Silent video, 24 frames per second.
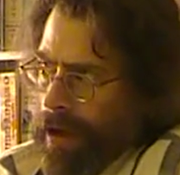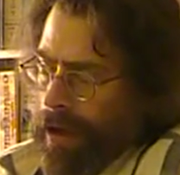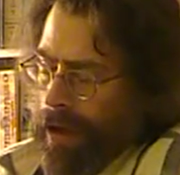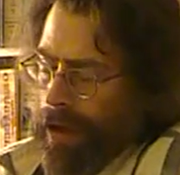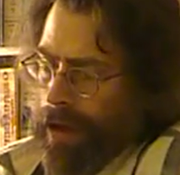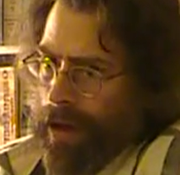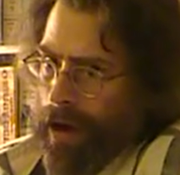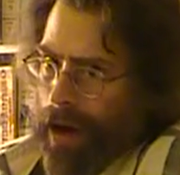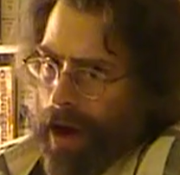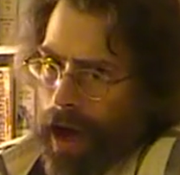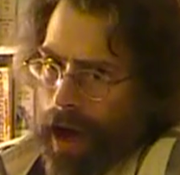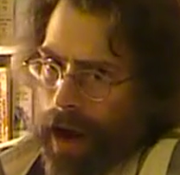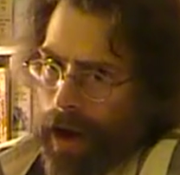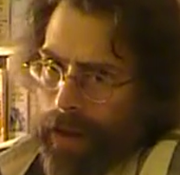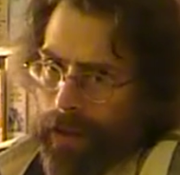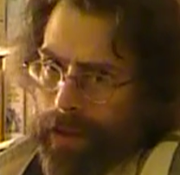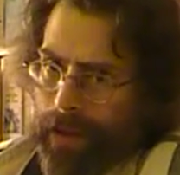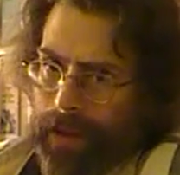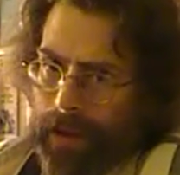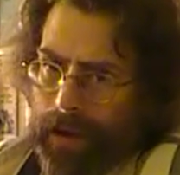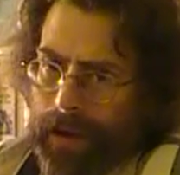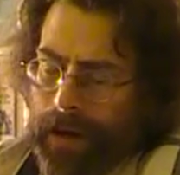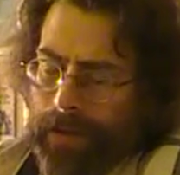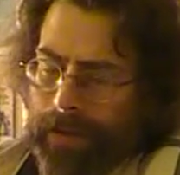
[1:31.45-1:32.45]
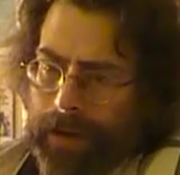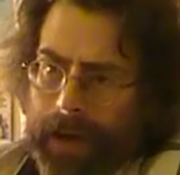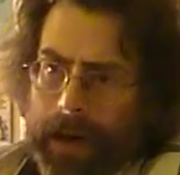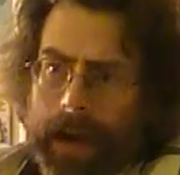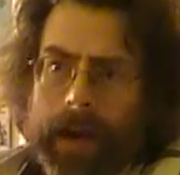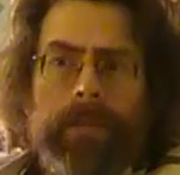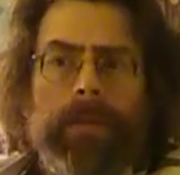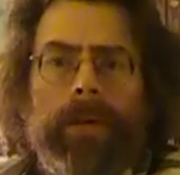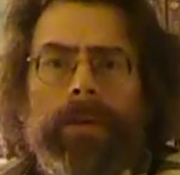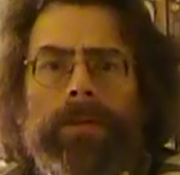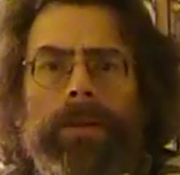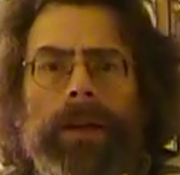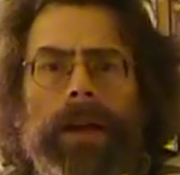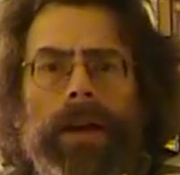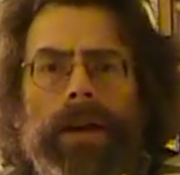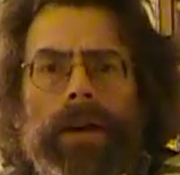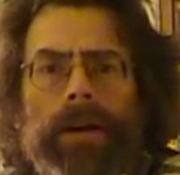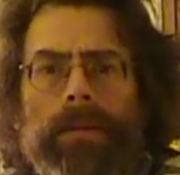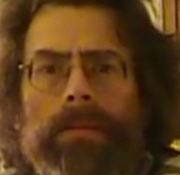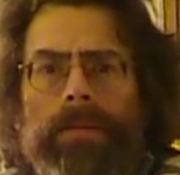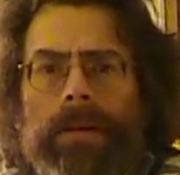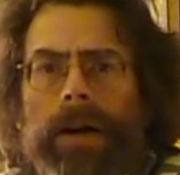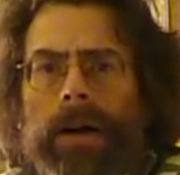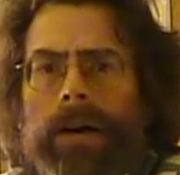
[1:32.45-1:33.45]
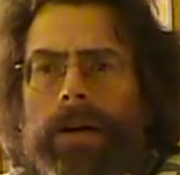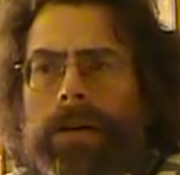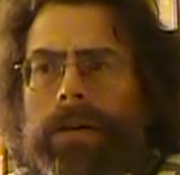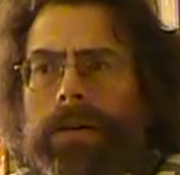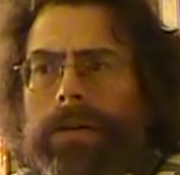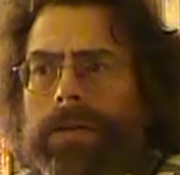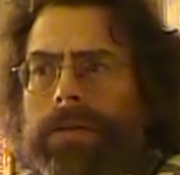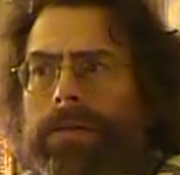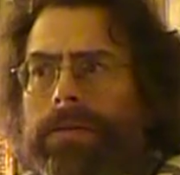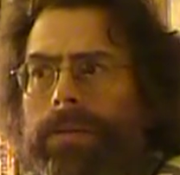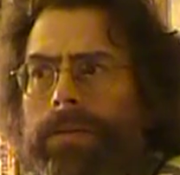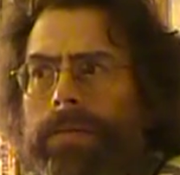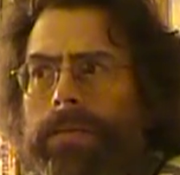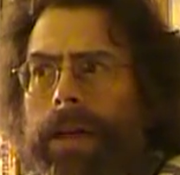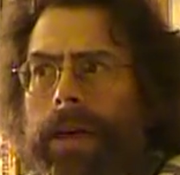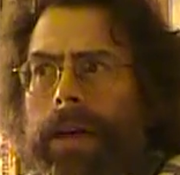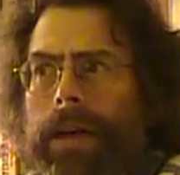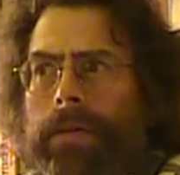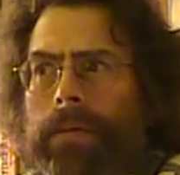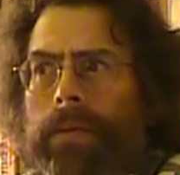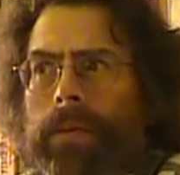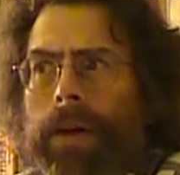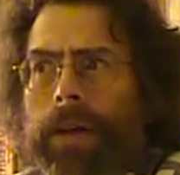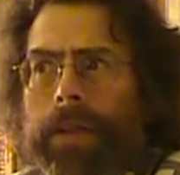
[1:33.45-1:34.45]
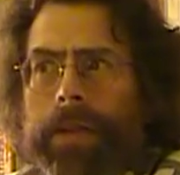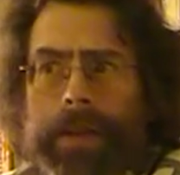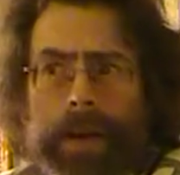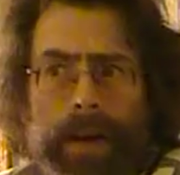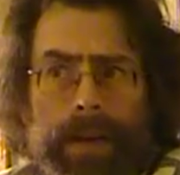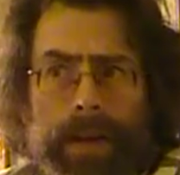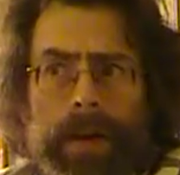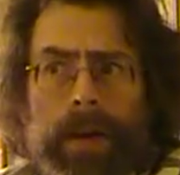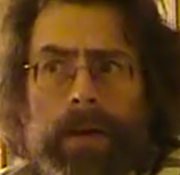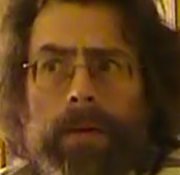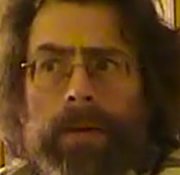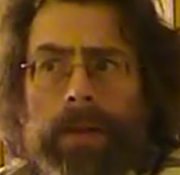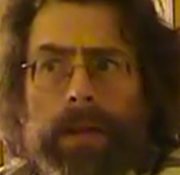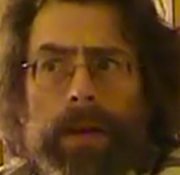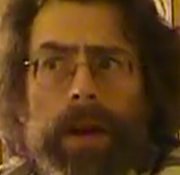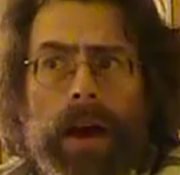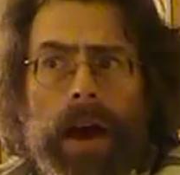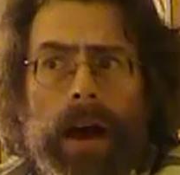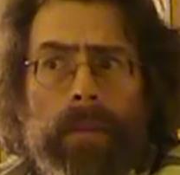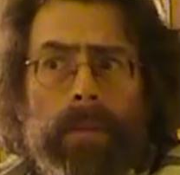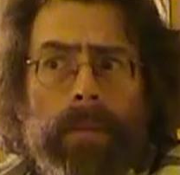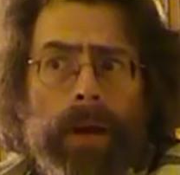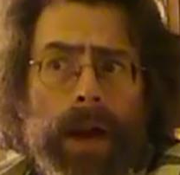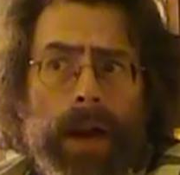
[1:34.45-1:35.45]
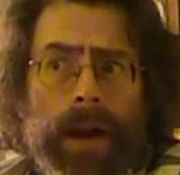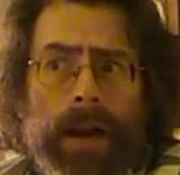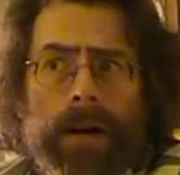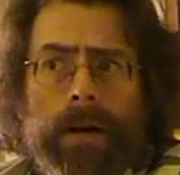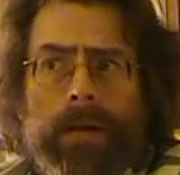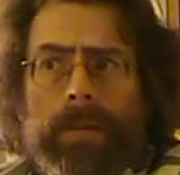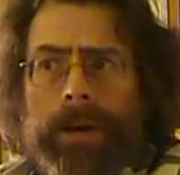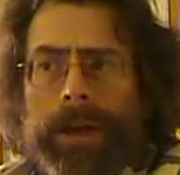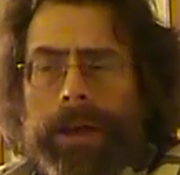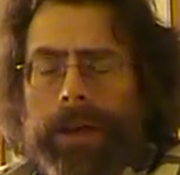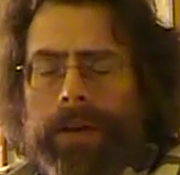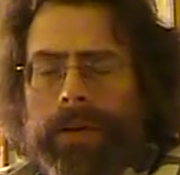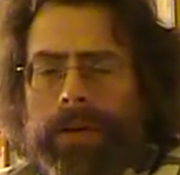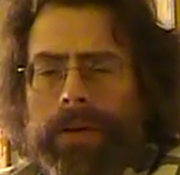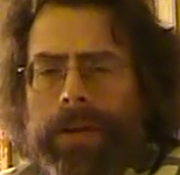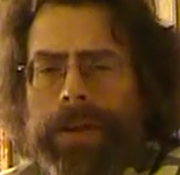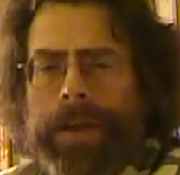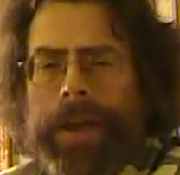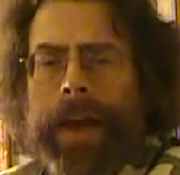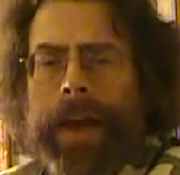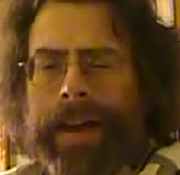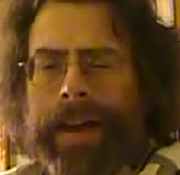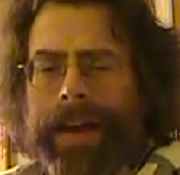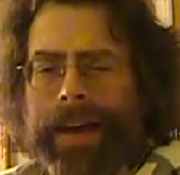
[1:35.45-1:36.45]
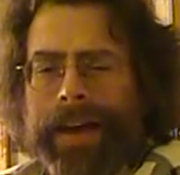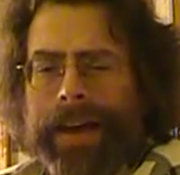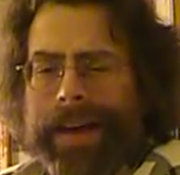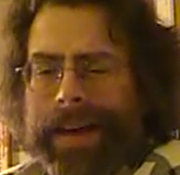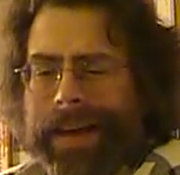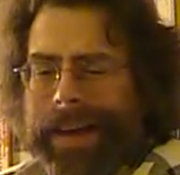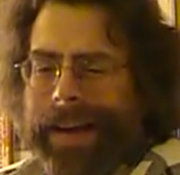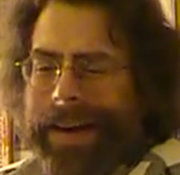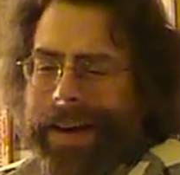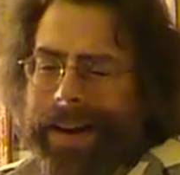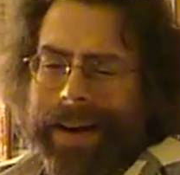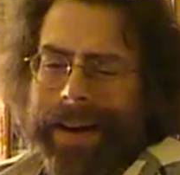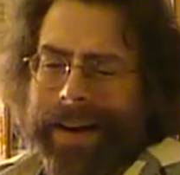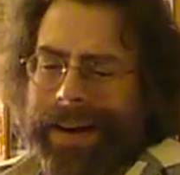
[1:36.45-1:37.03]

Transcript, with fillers: you know, honestly, every time we played it opposed, we played it once I think with combat and nobody used it.